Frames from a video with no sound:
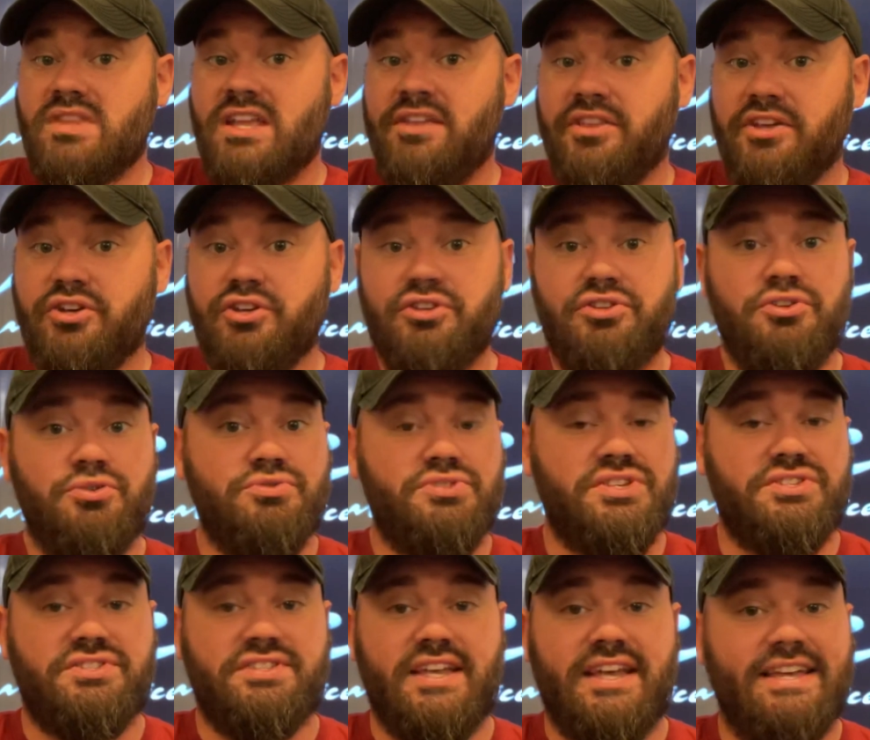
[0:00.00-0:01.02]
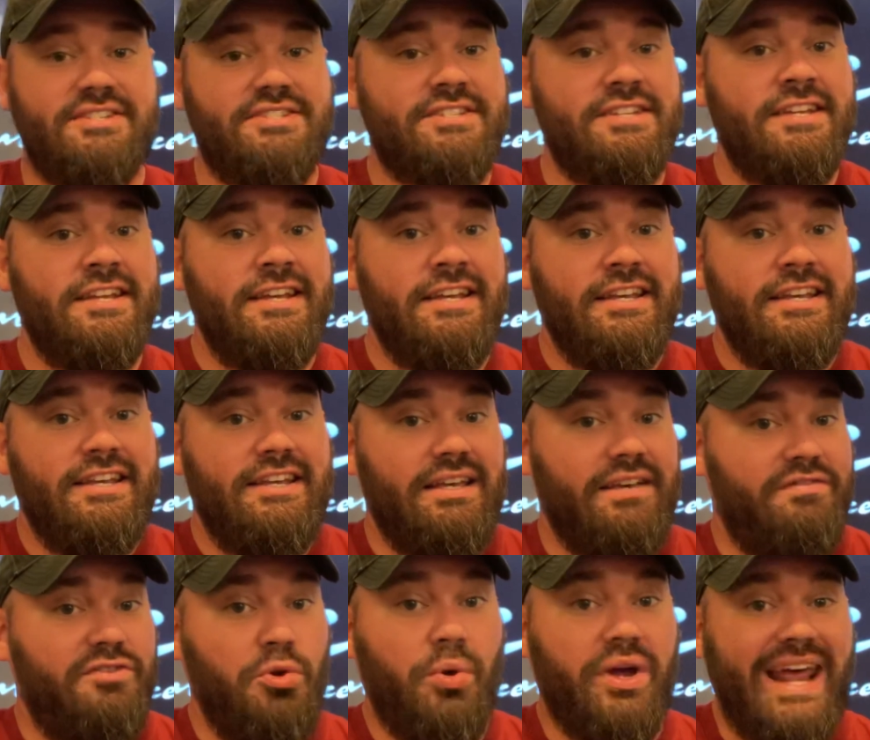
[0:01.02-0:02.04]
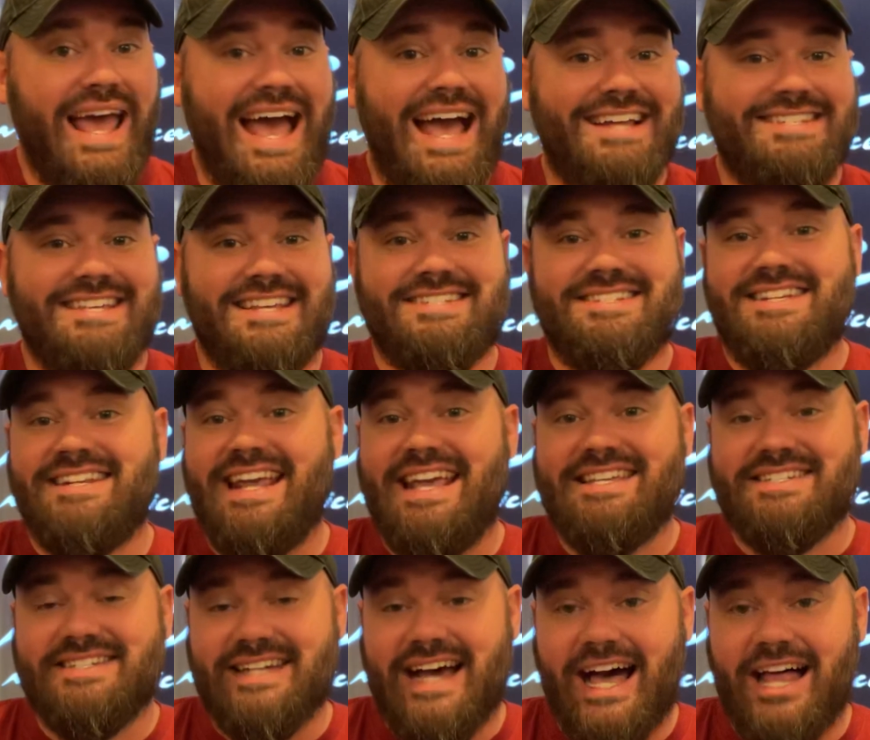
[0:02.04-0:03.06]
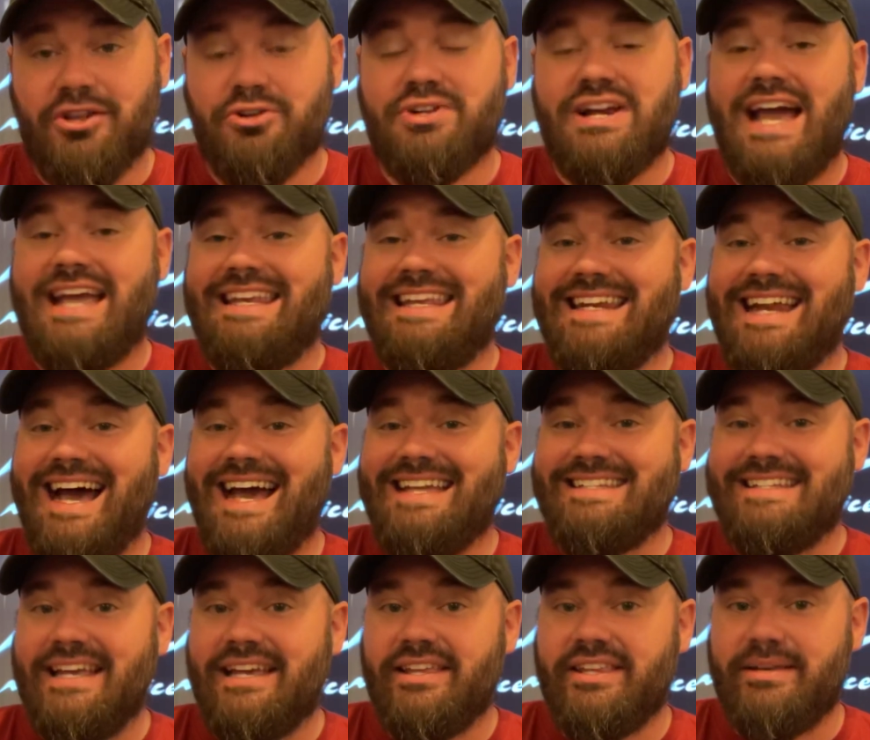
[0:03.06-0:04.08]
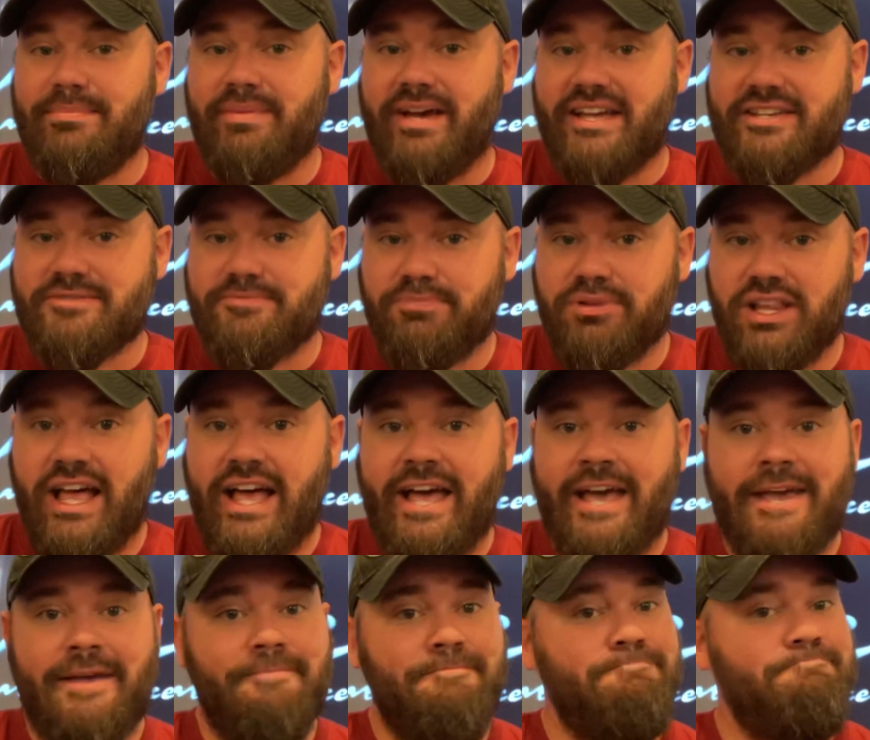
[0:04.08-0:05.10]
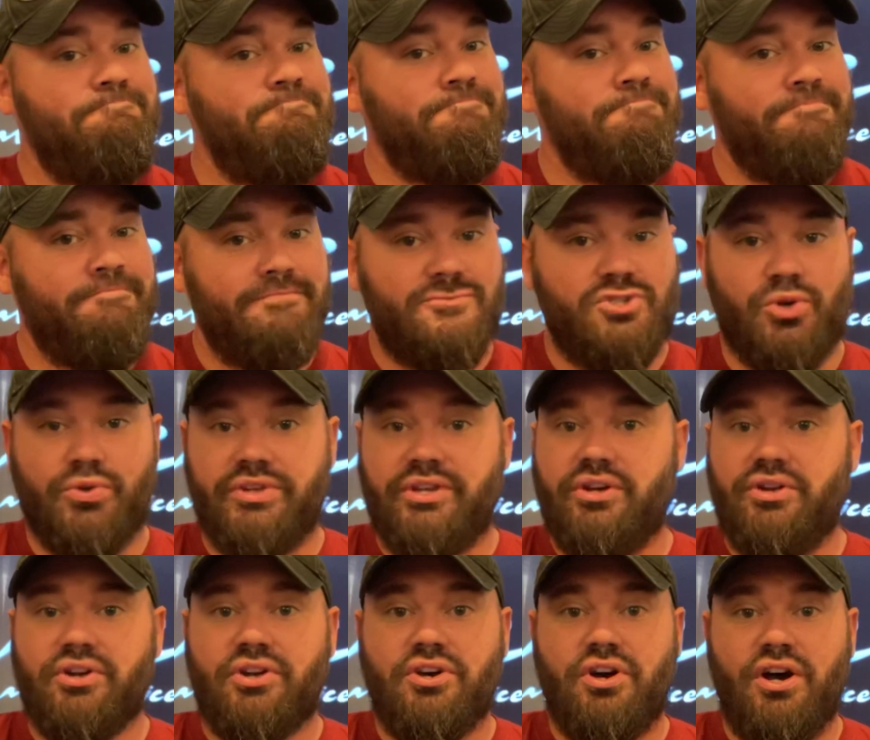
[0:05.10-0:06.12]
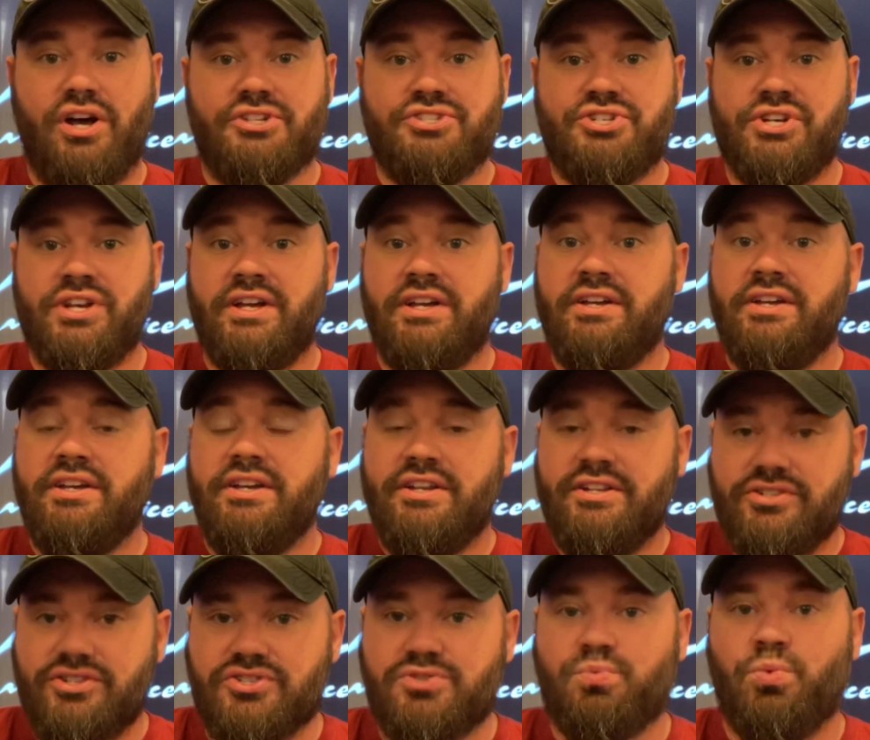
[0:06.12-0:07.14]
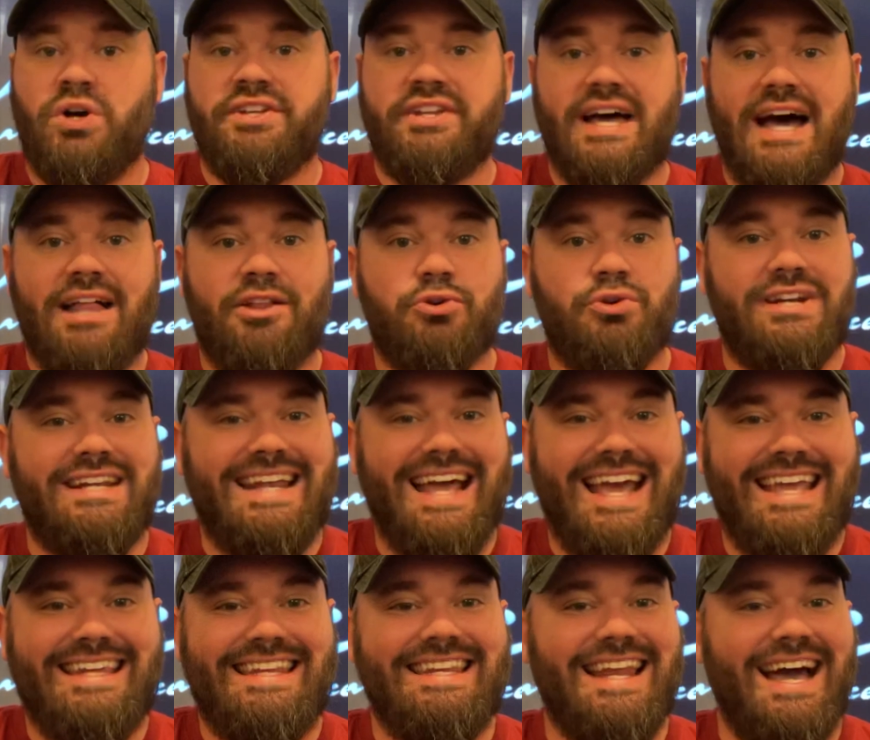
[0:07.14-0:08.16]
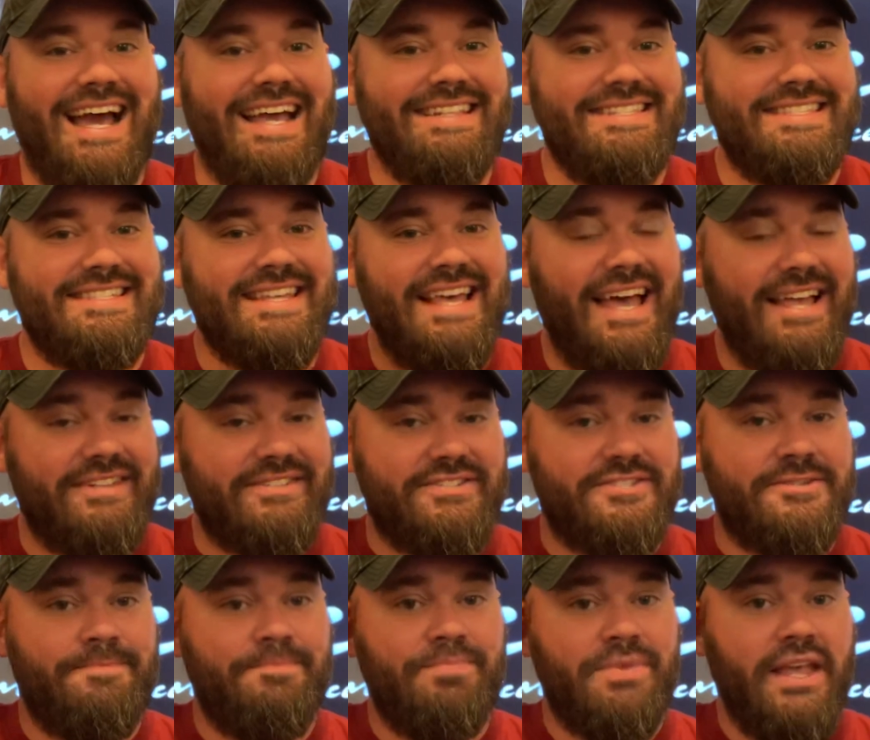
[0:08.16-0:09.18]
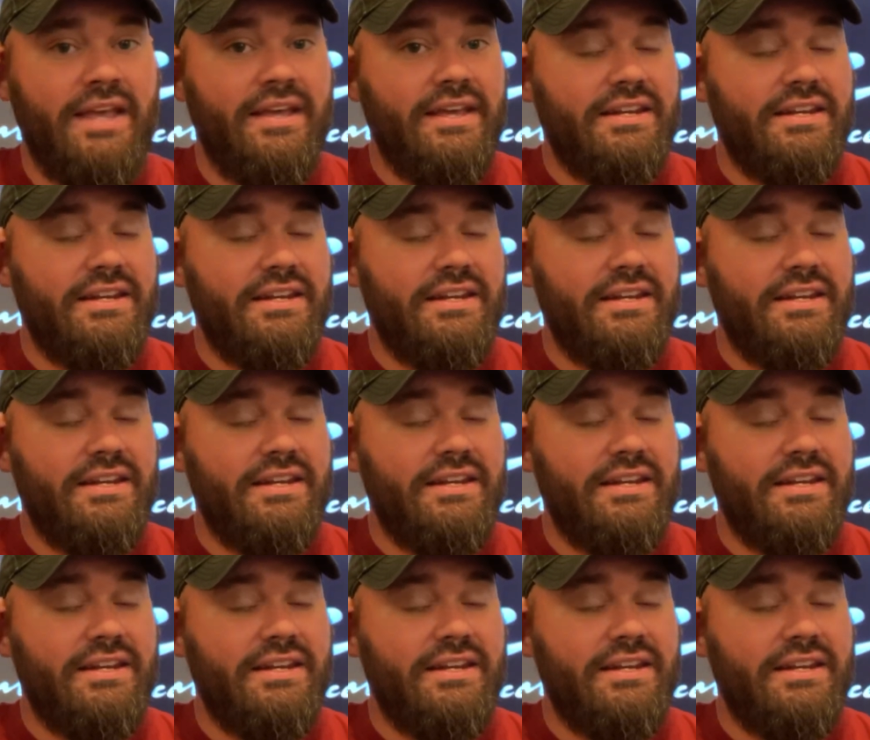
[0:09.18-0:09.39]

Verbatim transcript: And the good news is this, if you want to access today's $1.99 daily best play, it's only going to cost you just $1.99.